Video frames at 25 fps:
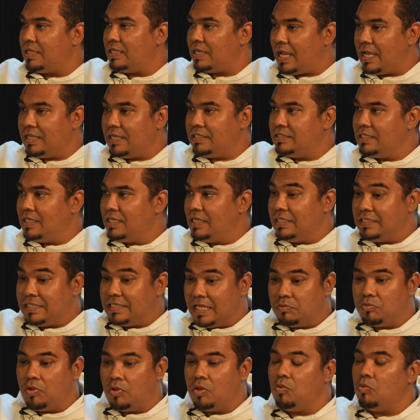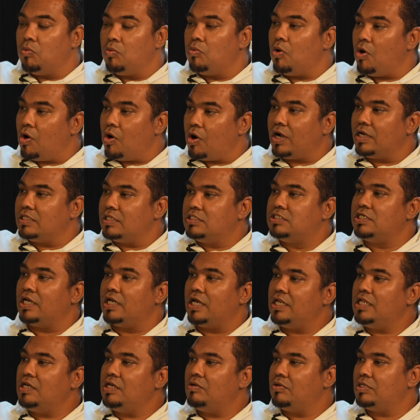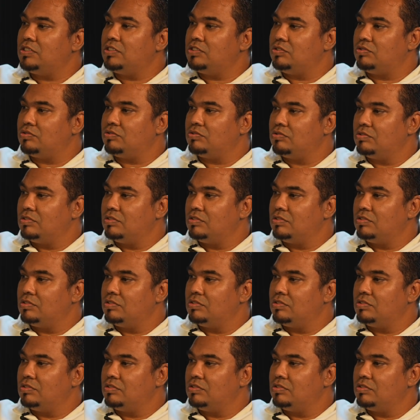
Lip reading: right? That will walk a journey with you.